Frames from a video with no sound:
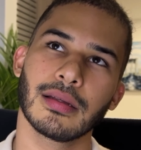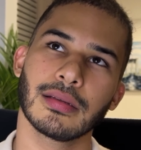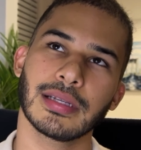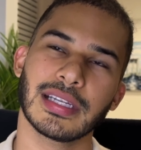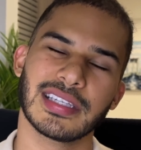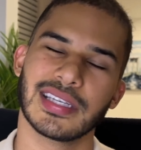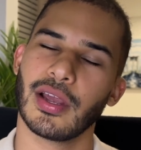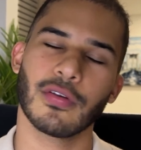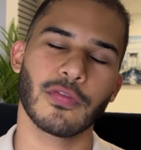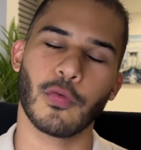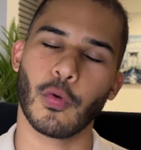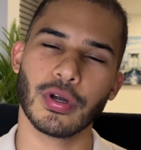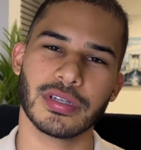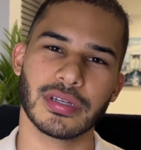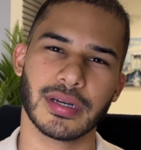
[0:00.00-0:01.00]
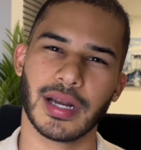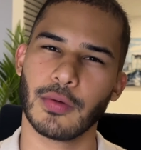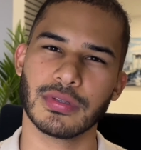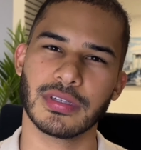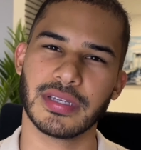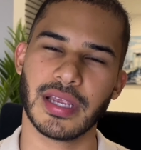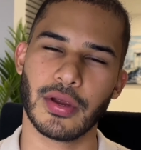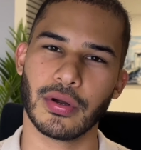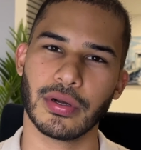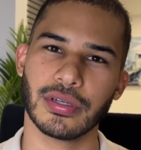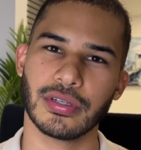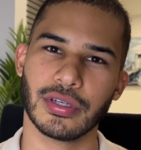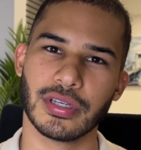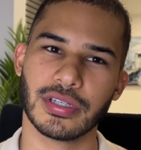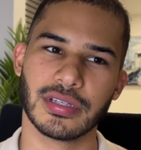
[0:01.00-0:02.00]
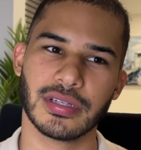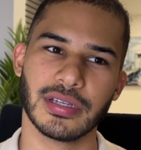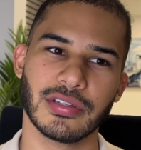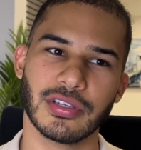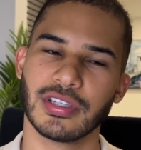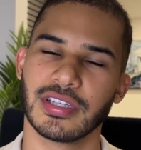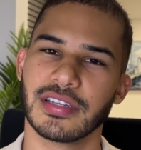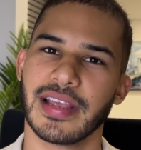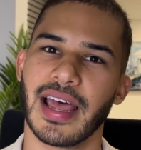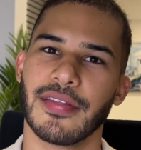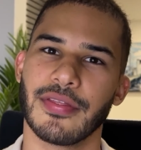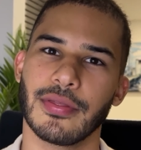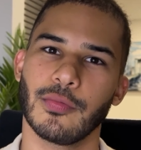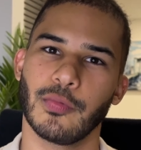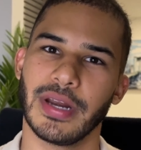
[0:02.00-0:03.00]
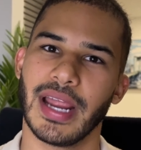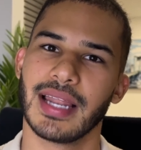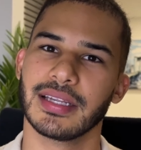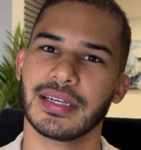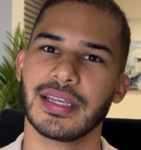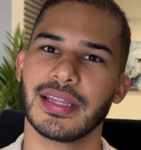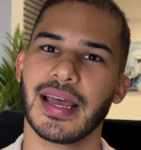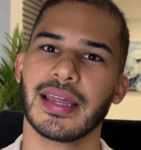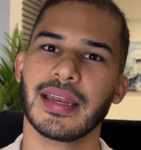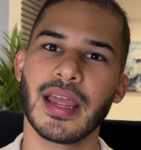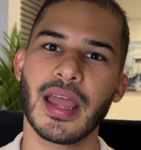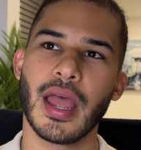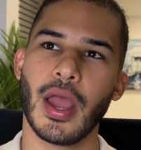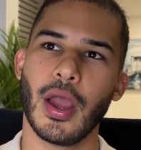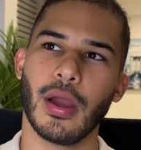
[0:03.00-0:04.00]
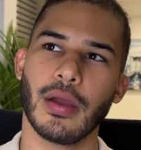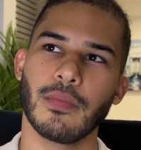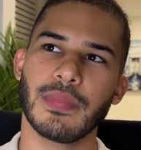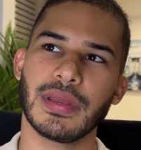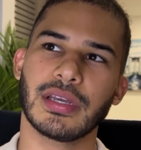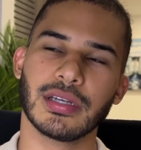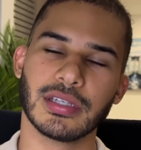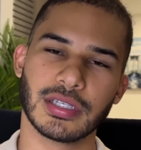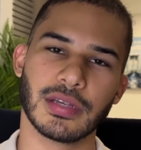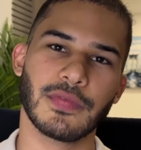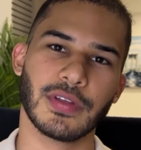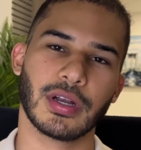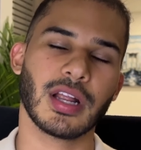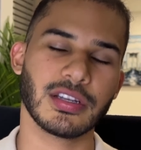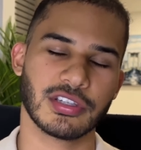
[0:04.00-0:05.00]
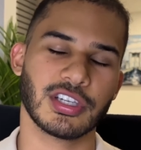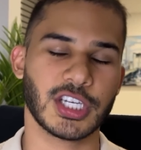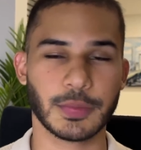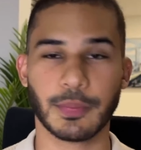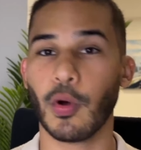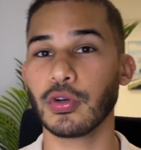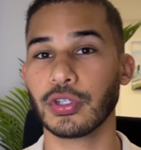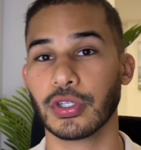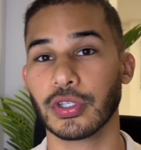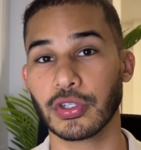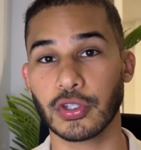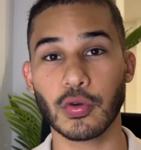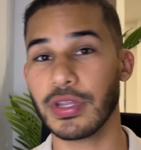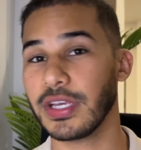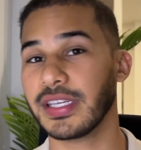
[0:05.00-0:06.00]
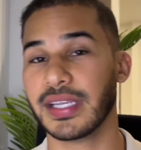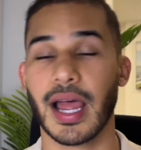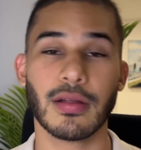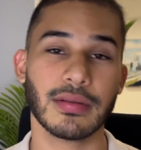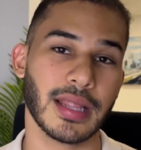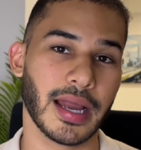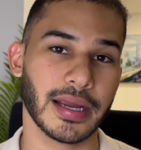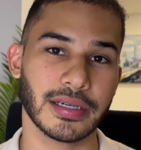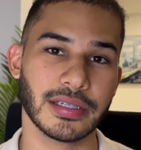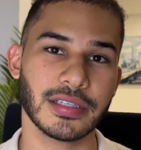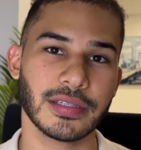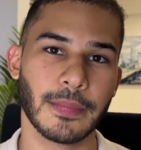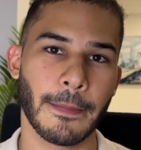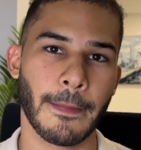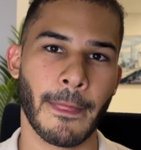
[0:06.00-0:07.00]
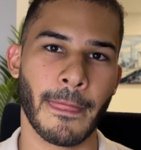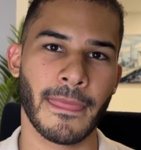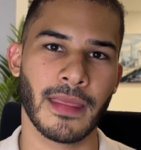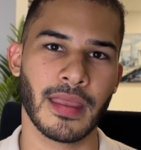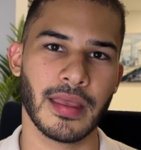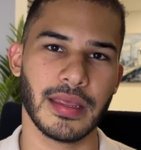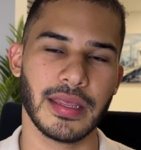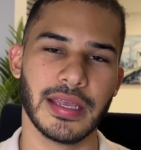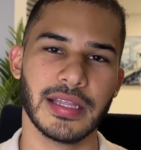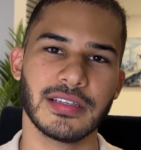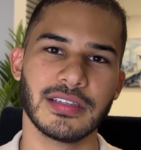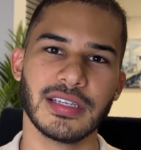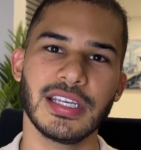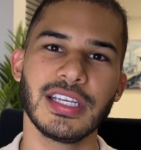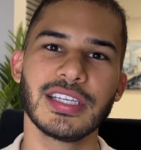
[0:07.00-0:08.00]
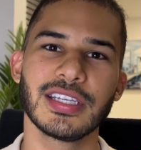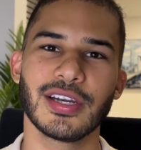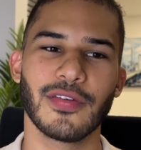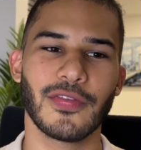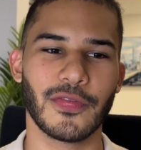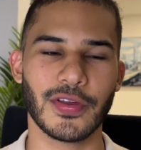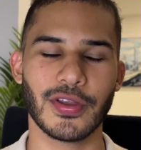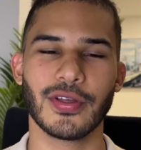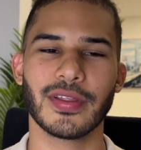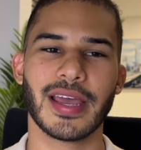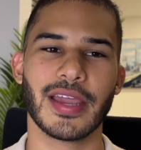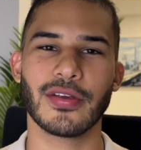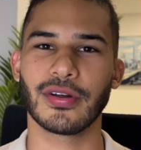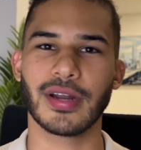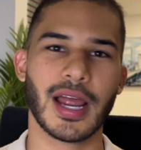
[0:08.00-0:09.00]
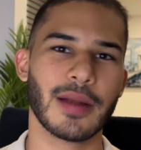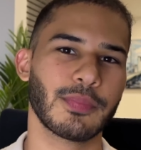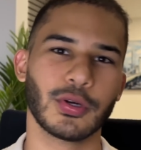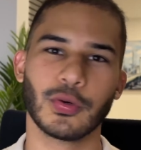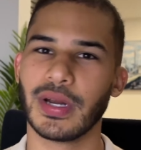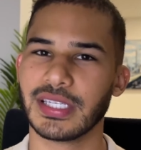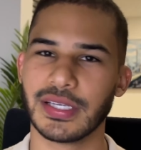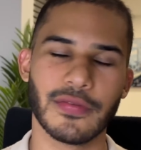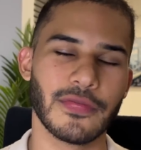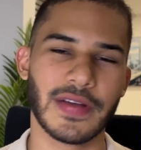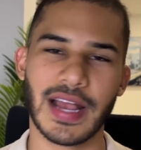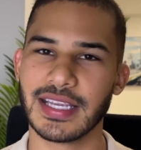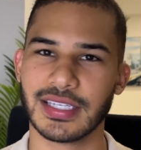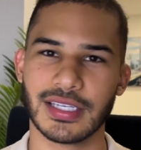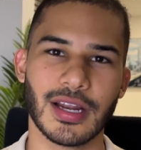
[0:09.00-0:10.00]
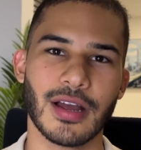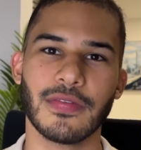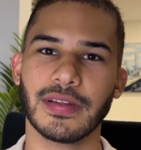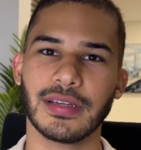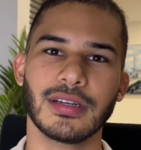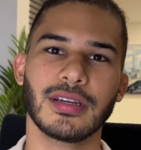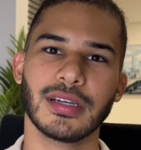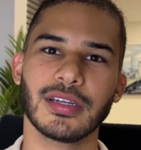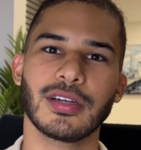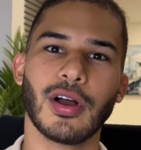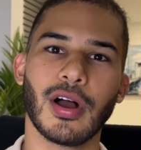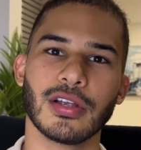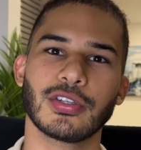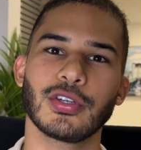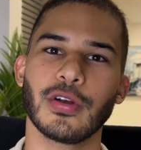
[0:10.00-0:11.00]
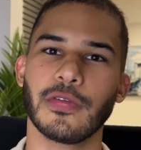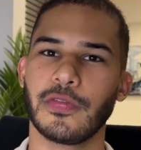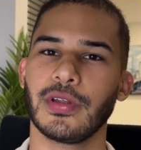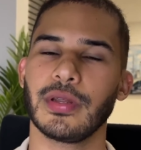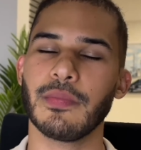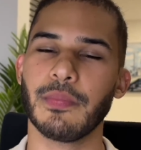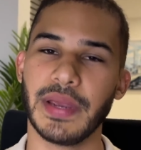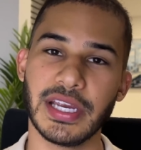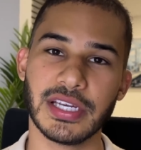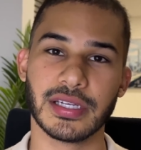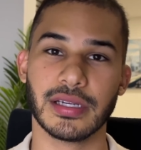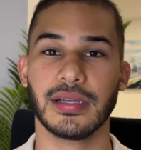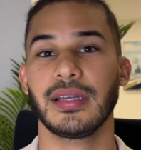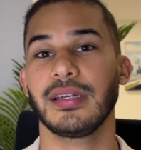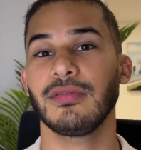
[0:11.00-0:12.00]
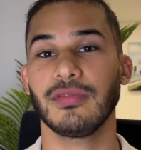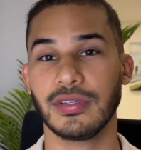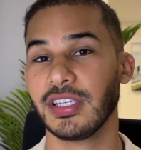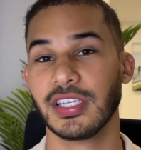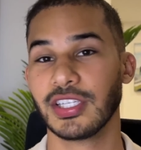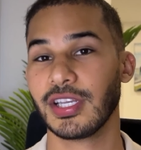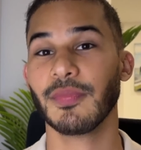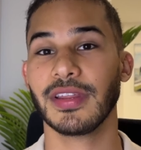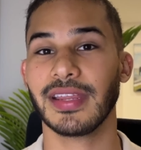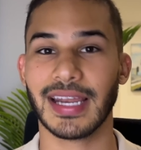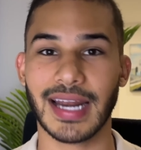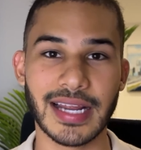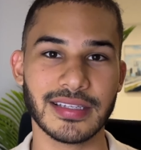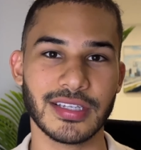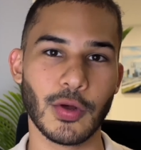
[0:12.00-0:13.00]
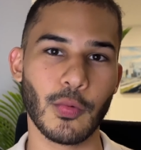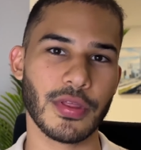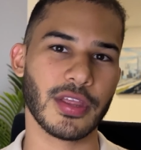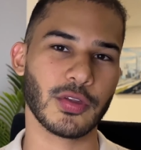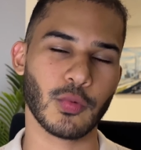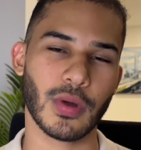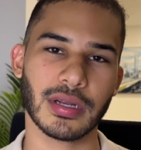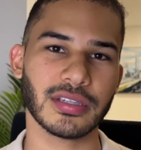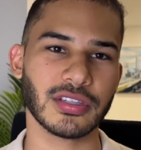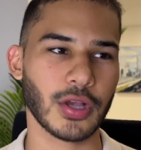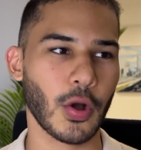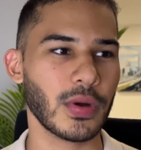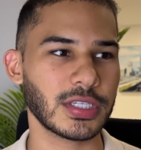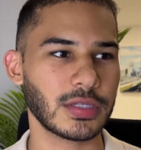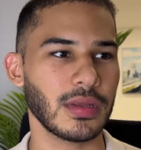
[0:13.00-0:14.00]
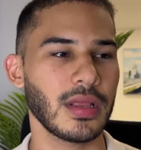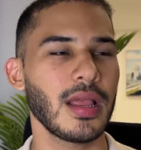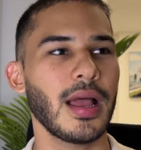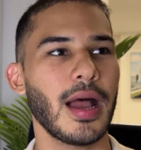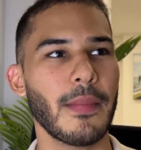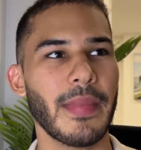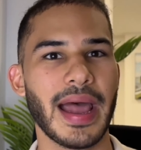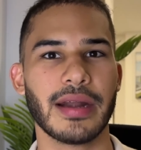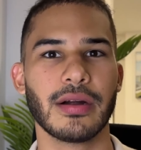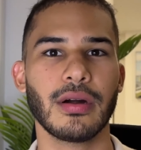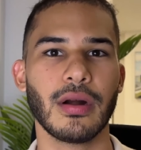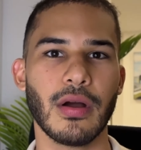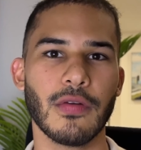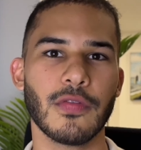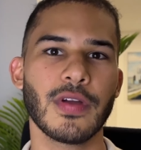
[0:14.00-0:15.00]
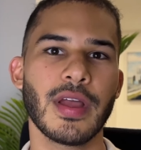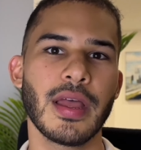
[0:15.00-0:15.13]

let's say, unfortunate, I would say, or it's just a sad reality that because of the constant exposure to these outliers, it's easy to feel that you're not progressing fast enough and can cause you to feel impatient. And this is something that I deal with as well. It's always a matter of